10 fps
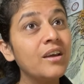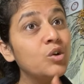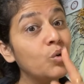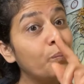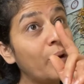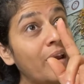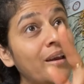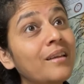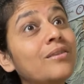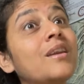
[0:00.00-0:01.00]
You're
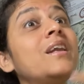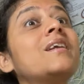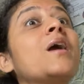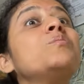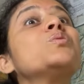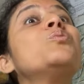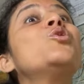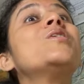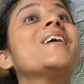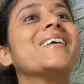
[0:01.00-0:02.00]
paying 3 times
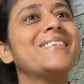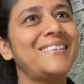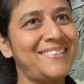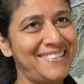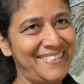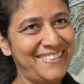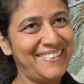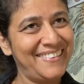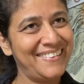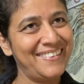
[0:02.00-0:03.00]
more taxes.
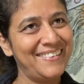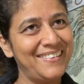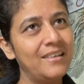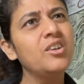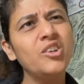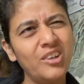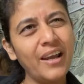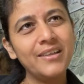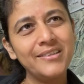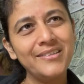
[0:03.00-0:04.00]
Do you
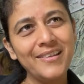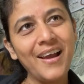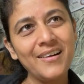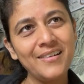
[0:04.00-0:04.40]
like to do that?